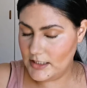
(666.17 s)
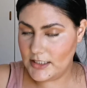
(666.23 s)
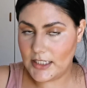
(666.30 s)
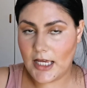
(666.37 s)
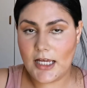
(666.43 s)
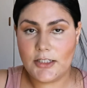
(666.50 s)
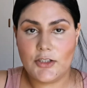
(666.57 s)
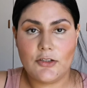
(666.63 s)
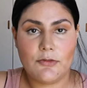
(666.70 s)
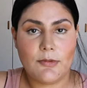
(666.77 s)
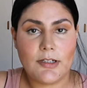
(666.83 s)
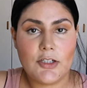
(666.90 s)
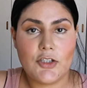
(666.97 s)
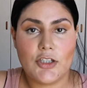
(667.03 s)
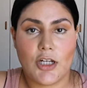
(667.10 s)
So I just
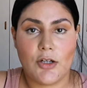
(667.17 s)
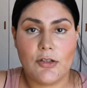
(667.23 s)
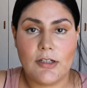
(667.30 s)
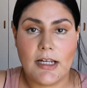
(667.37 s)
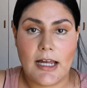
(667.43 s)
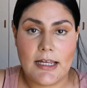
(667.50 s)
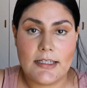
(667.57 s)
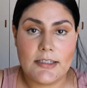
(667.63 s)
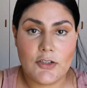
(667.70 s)
want to show you guys,